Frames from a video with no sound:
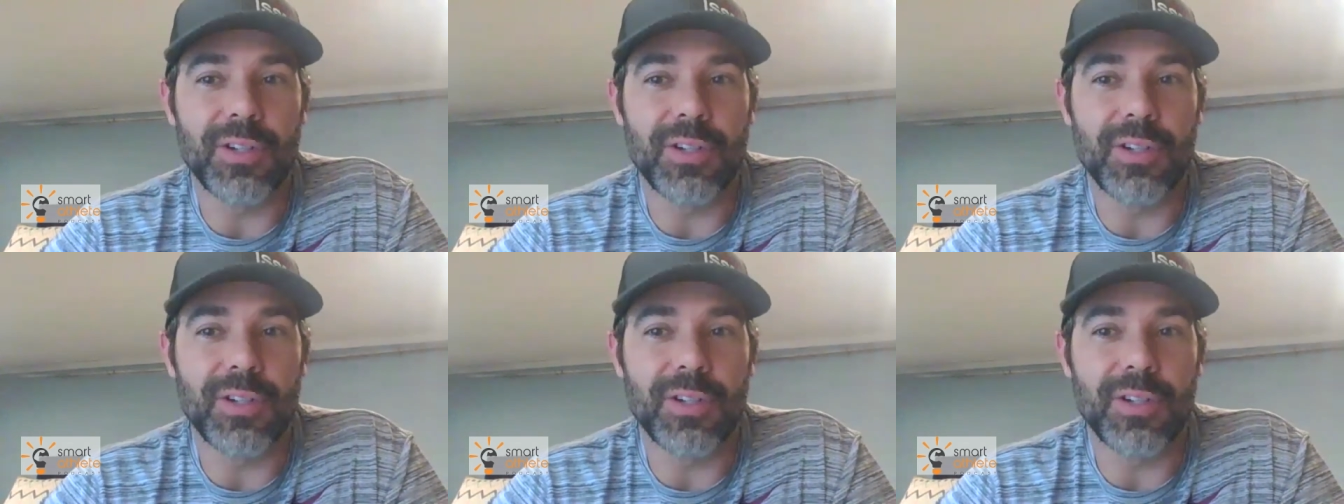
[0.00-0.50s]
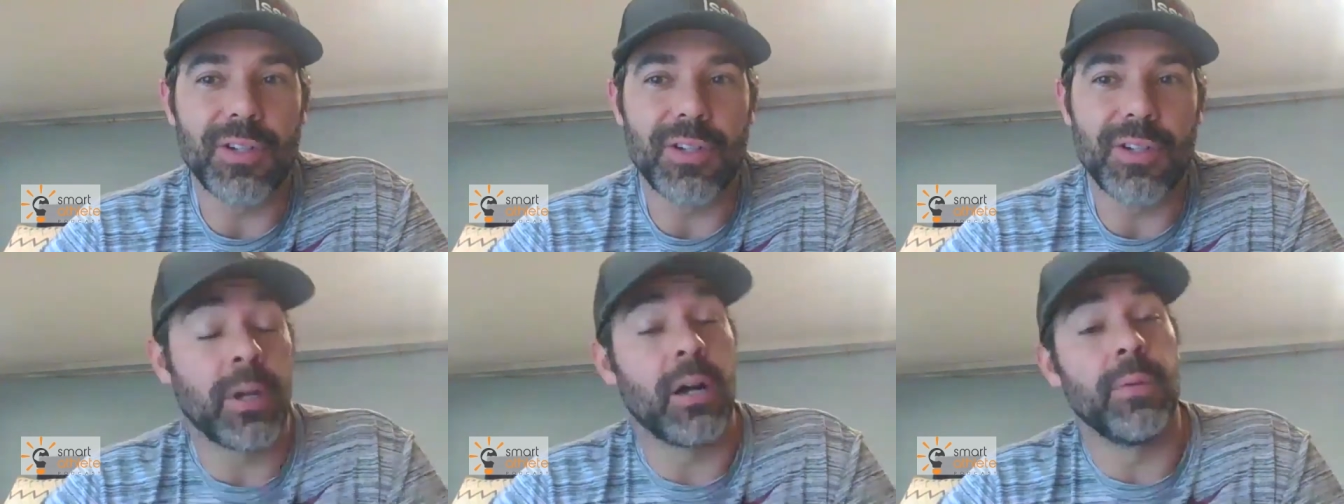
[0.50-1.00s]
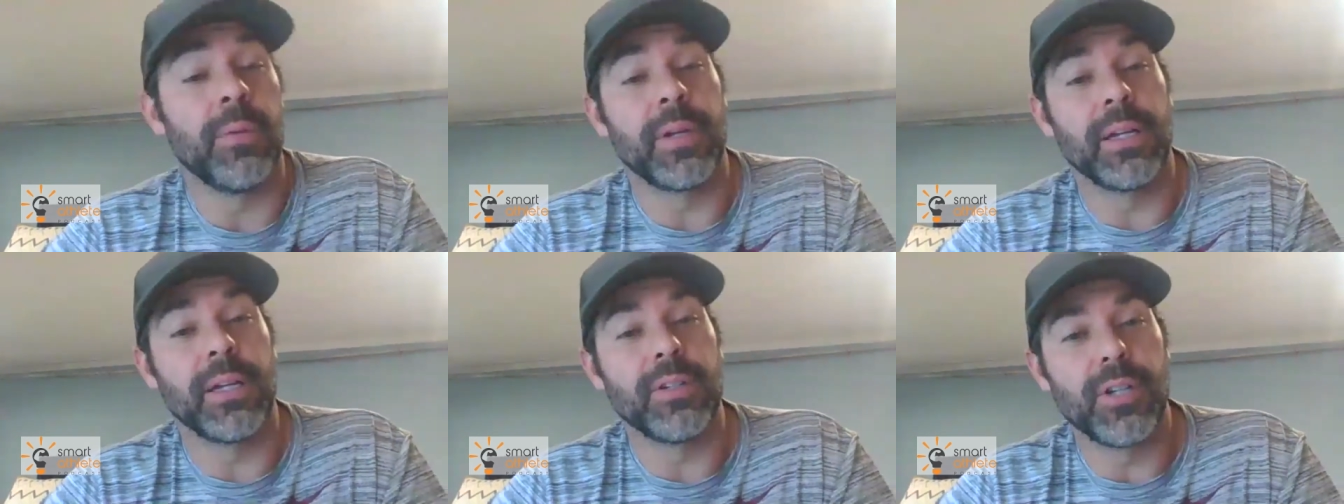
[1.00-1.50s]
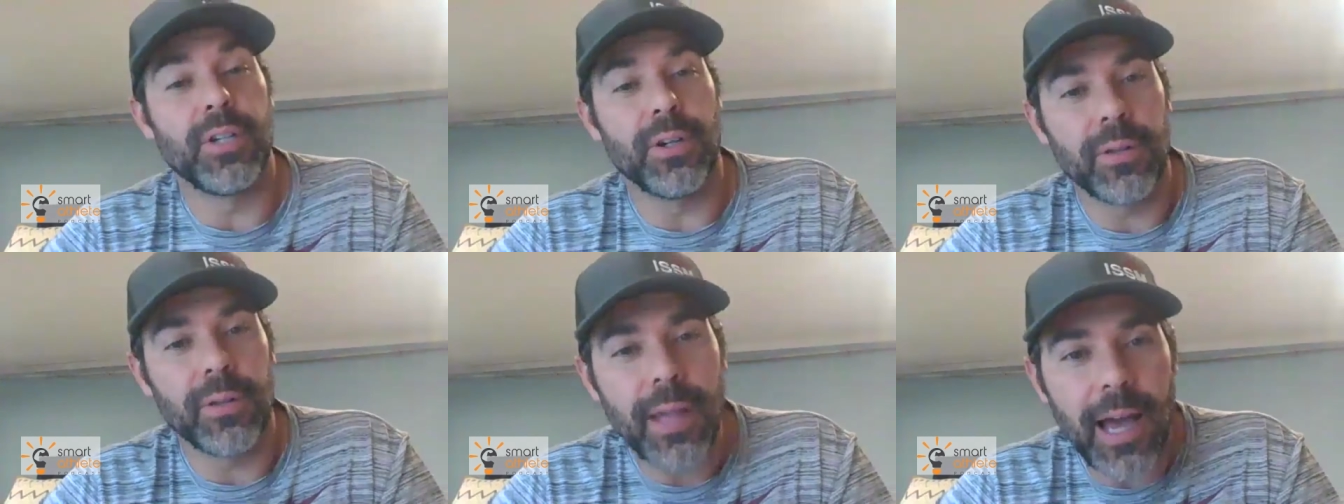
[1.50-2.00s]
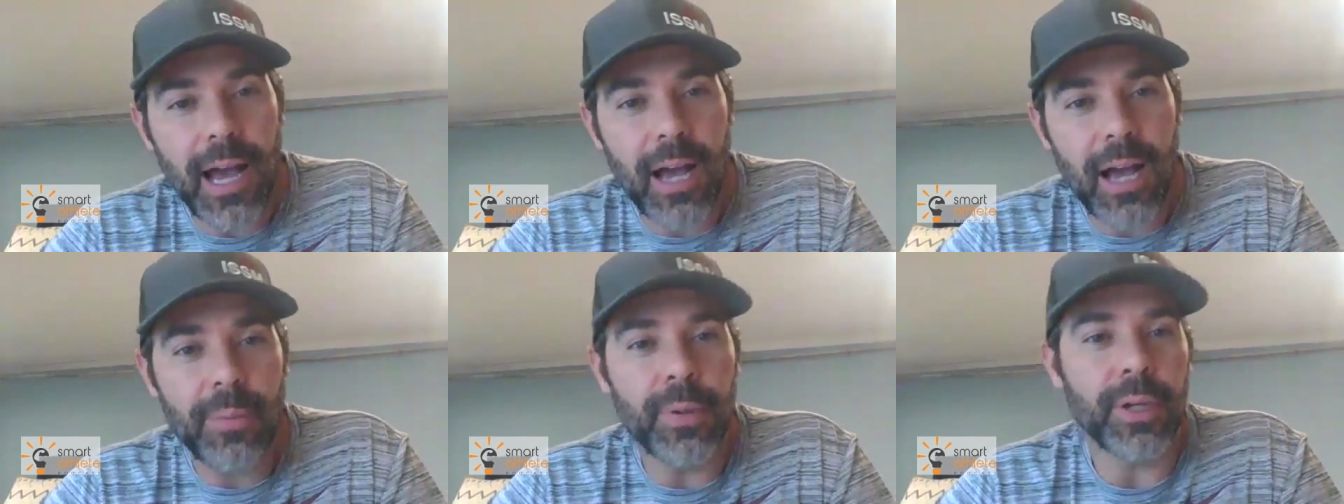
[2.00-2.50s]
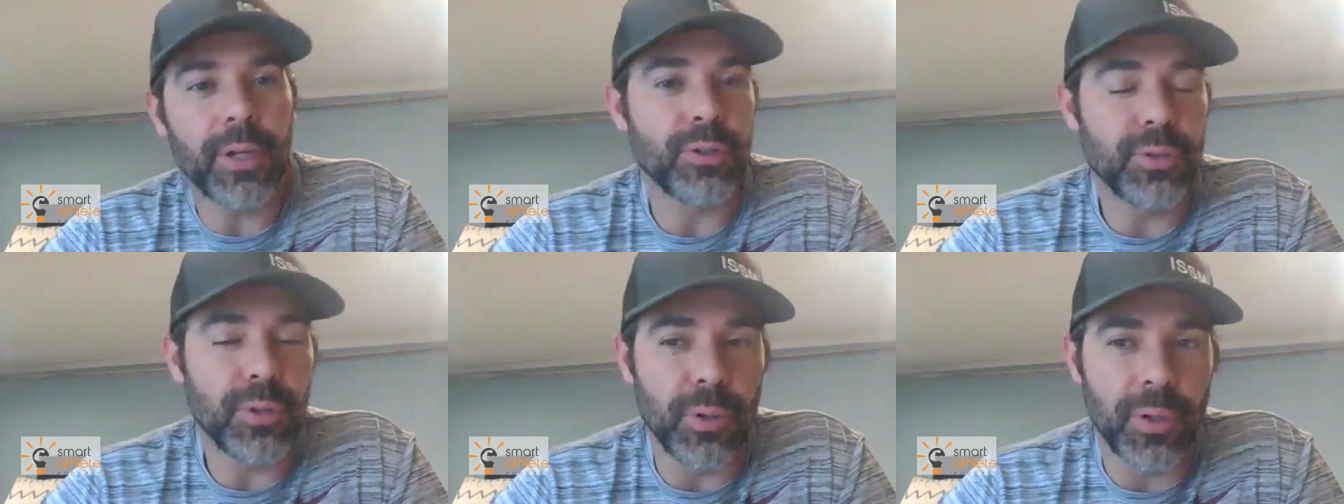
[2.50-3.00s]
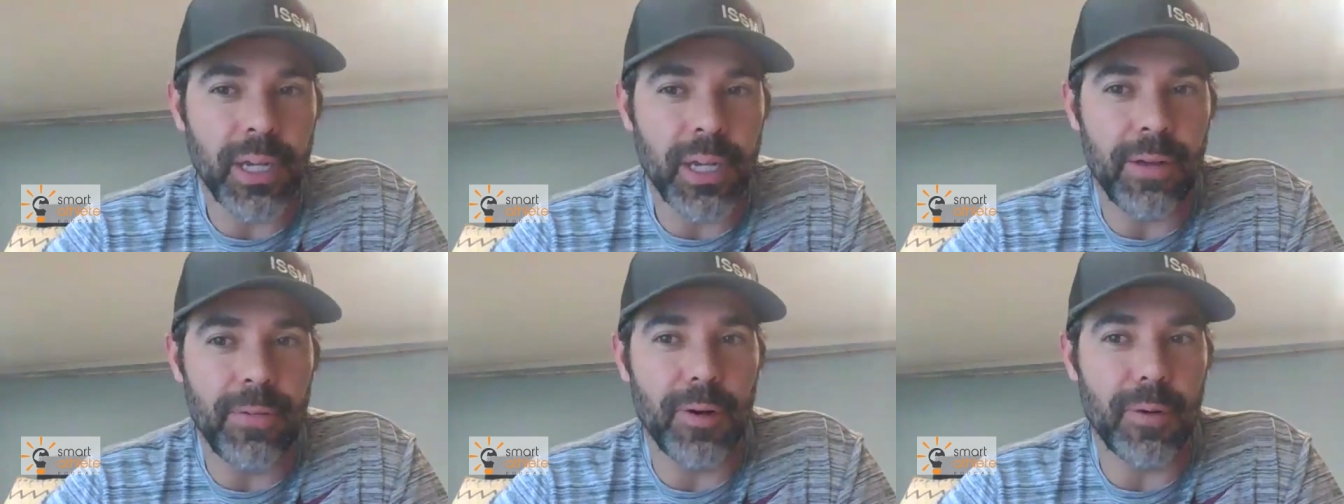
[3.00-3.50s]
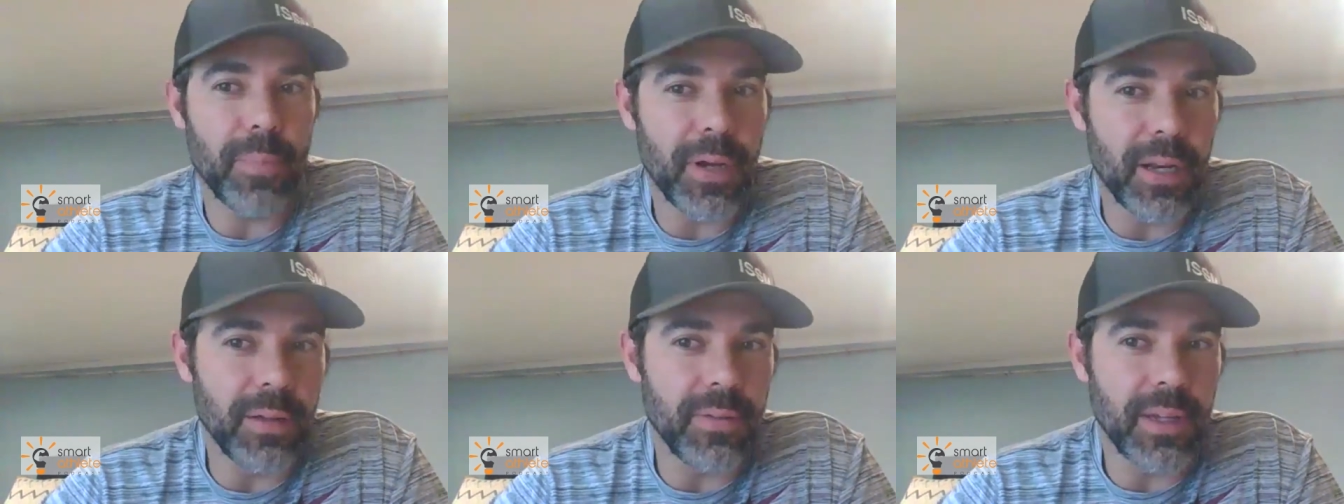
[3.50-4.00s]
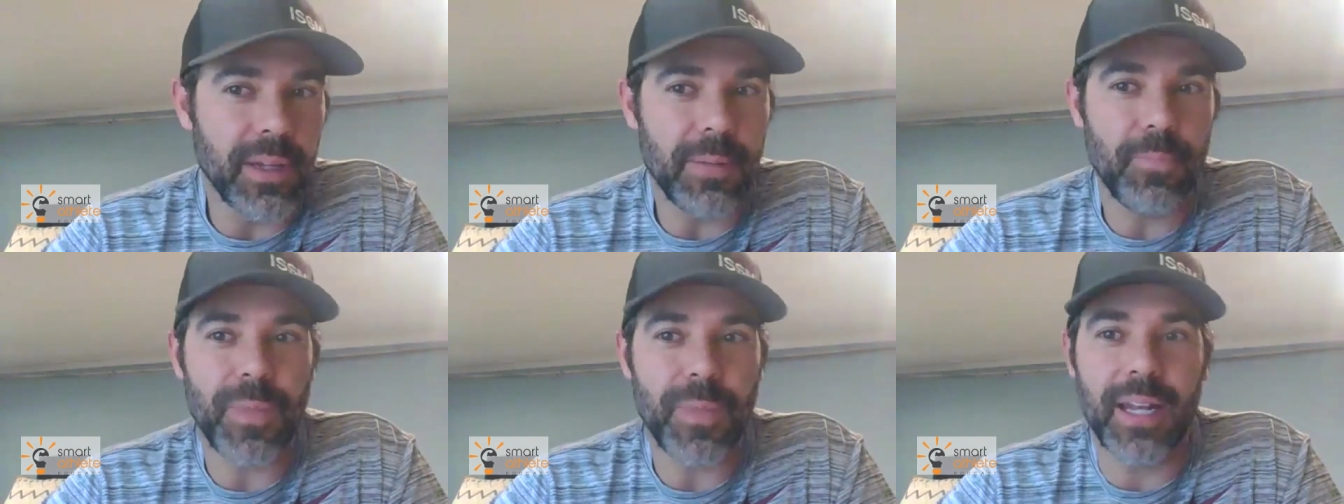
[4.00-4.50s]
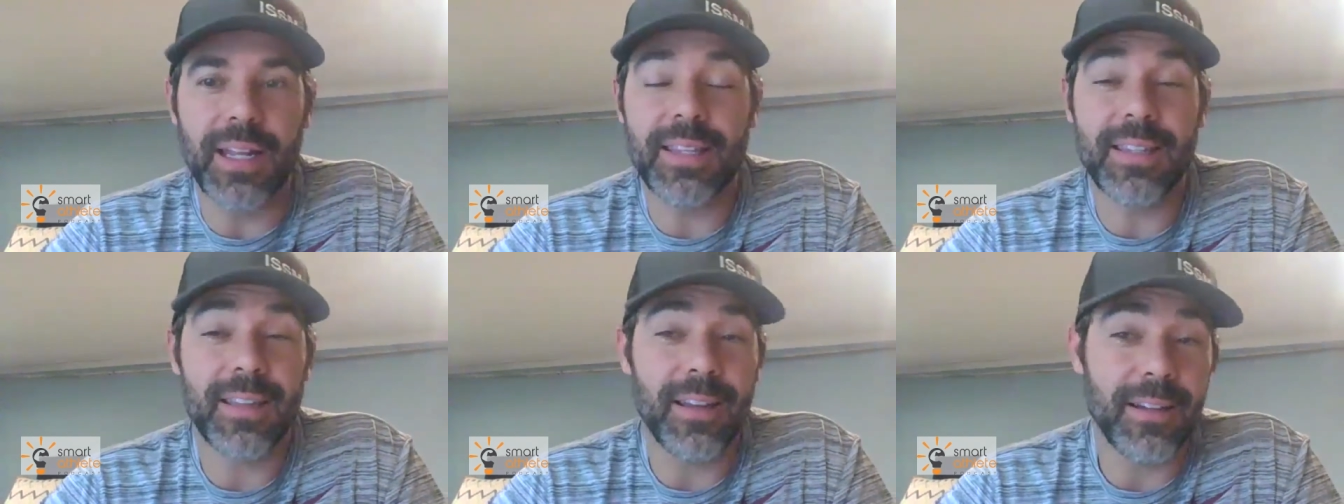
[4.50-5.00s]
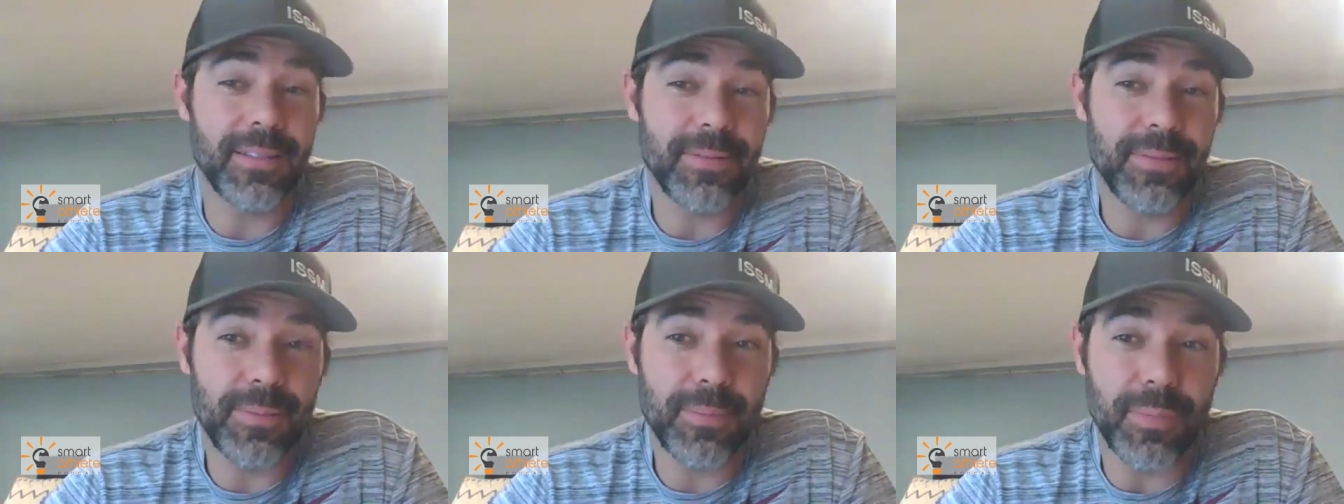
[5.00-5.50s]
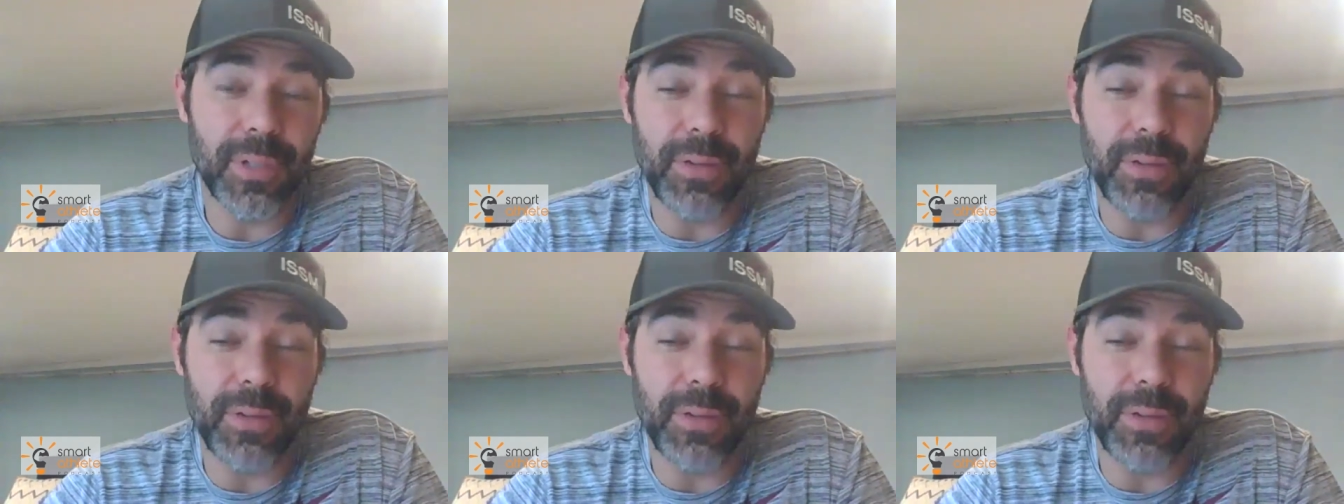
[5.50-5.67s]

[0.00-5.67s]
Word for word: race as opposed to them coming into your lab and controlling every bit of it and it's uh,